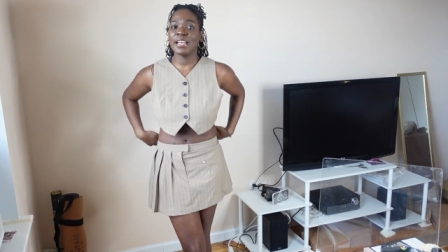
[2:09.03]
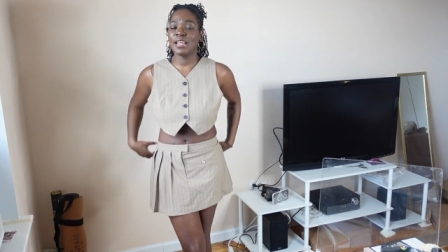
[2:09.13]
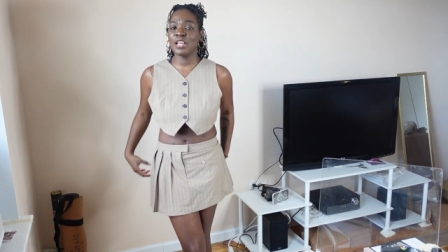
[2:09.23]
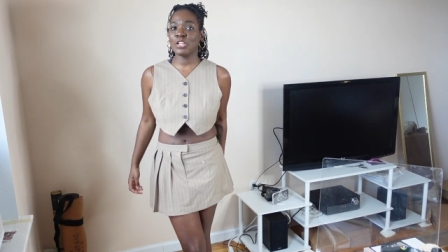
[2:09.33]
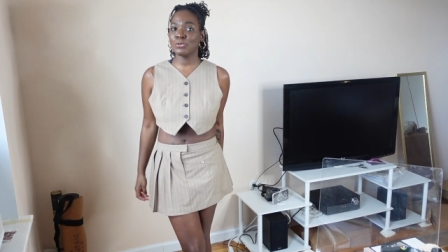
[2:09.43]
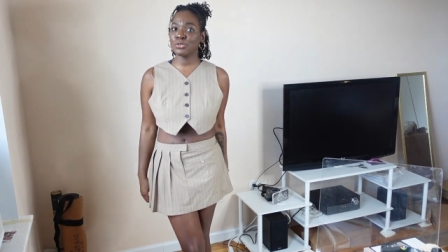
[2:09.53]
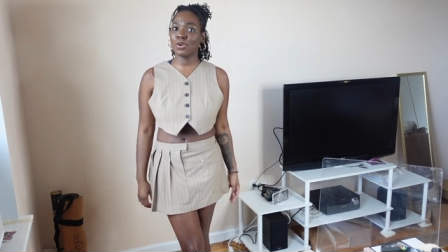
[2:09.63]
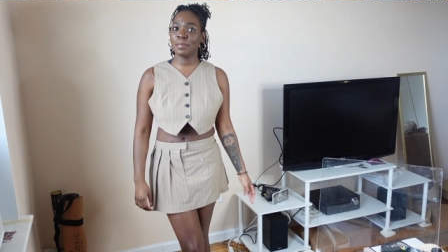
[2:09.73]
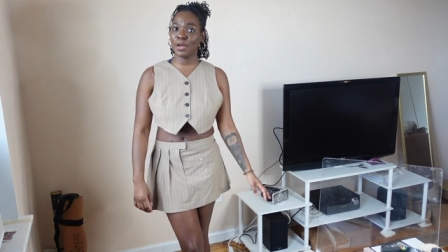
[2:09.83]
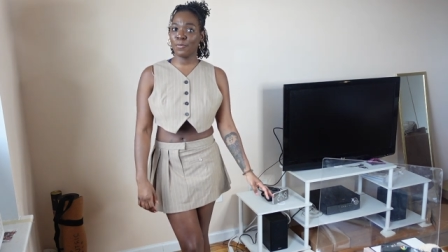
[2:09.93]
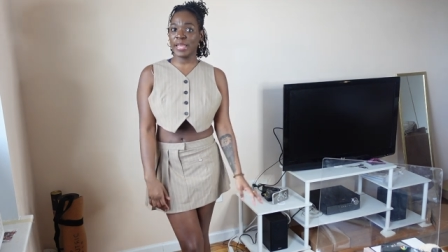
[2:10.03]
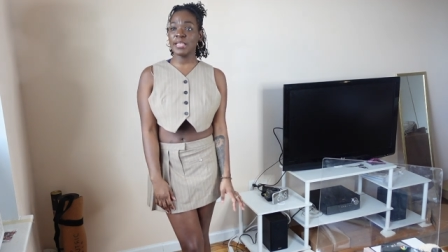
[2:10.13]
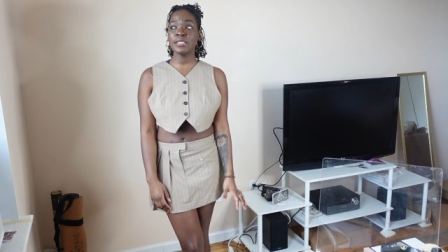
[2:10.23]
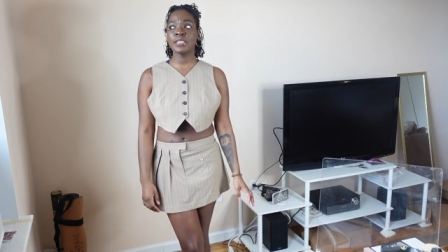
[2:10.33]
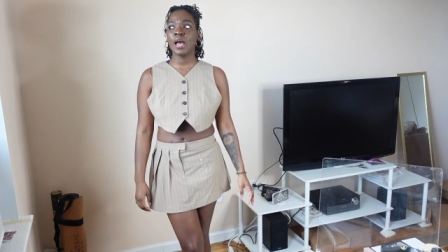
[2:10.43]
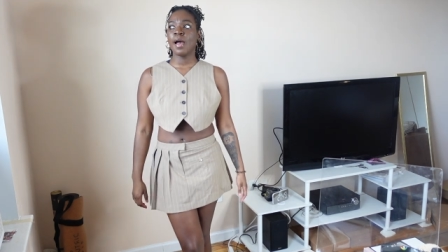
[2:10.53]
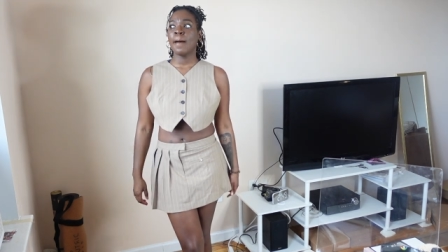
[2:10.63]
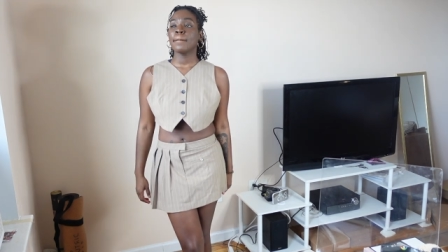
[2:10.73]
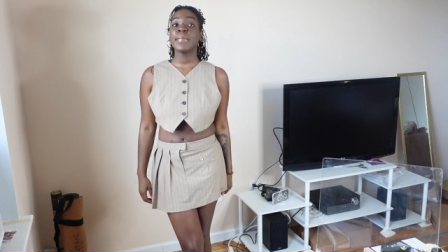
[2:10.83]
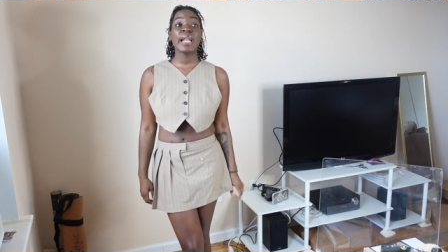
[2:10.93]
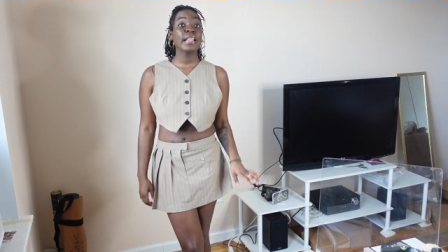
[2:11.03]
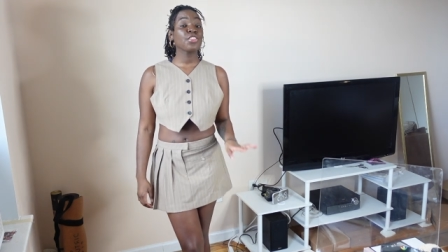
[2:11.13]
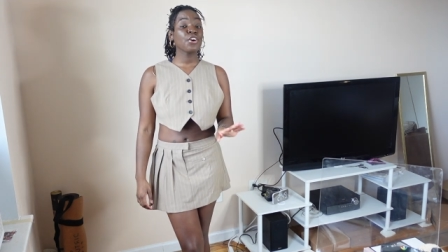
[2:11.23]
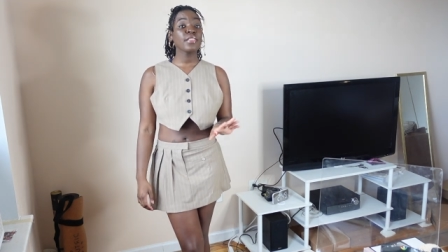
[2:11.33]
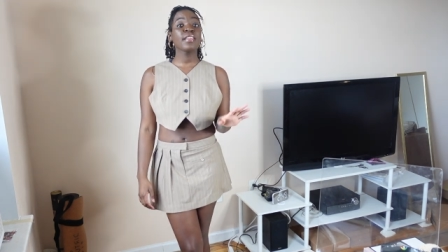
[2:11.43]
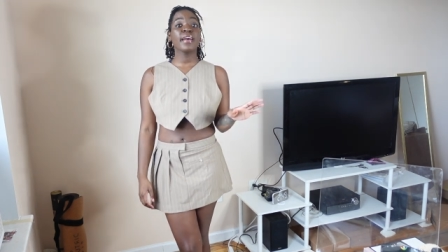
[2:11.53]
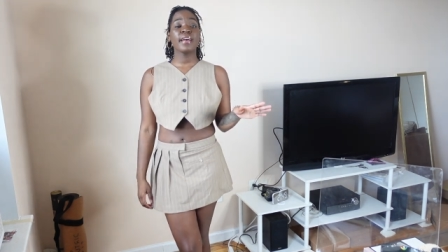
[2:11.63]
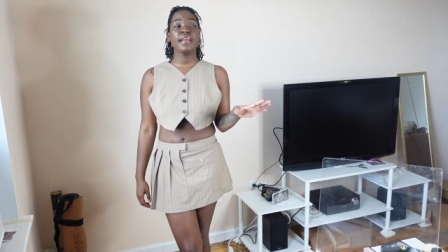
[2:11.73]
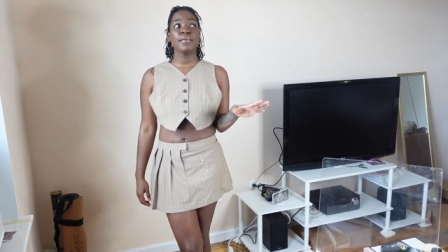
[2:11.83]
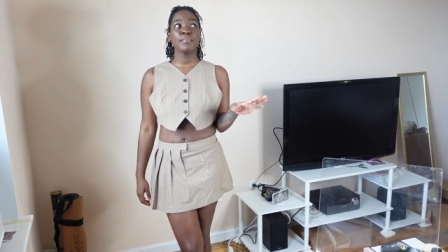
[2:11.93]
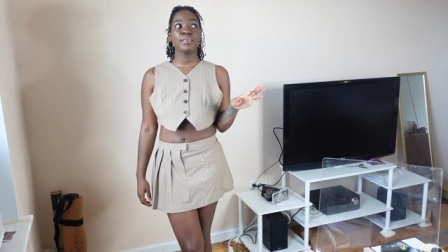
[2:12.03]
of loose on my waist but I thought that